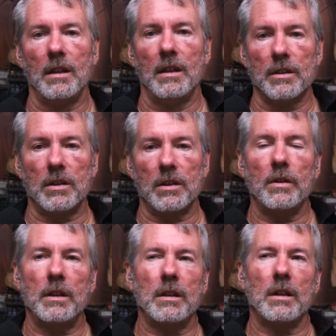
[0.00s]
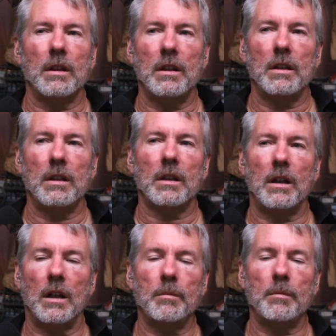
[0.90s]
So in an
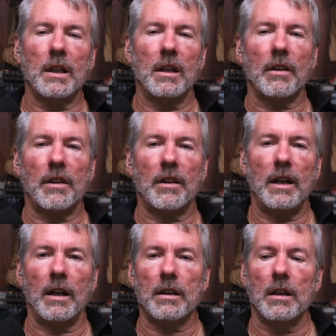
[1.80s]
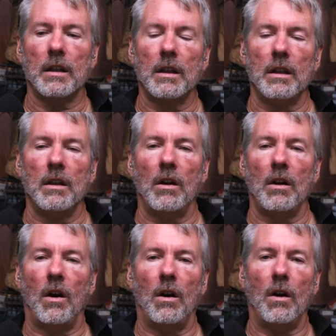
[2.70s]
economy like that,
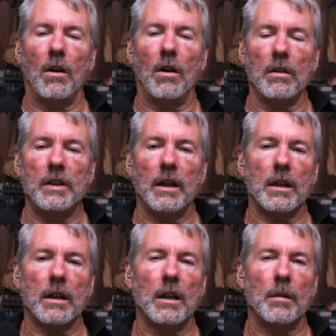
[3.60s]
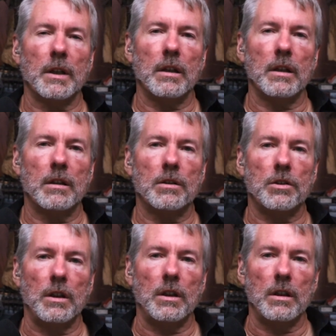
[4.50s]
all of the economic
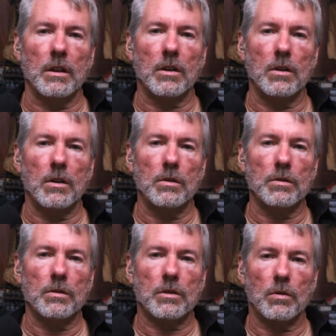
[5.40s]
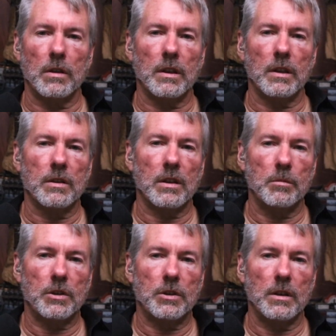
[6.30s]
energy goes toward
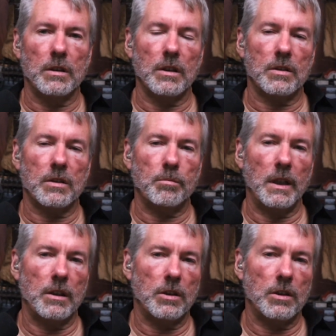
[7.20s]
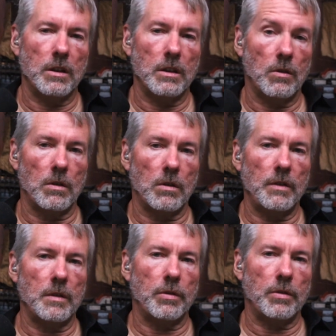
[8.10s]
consumption, dissipation, or
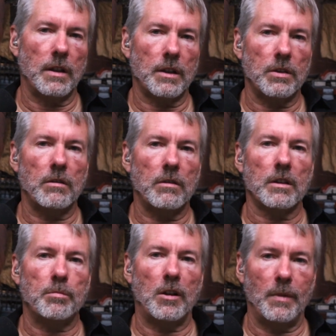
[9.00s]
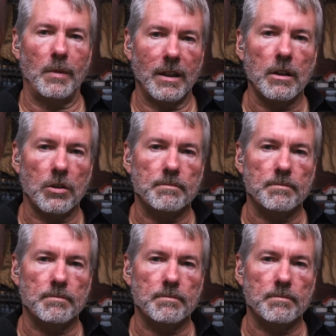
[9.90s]
even production or experimentation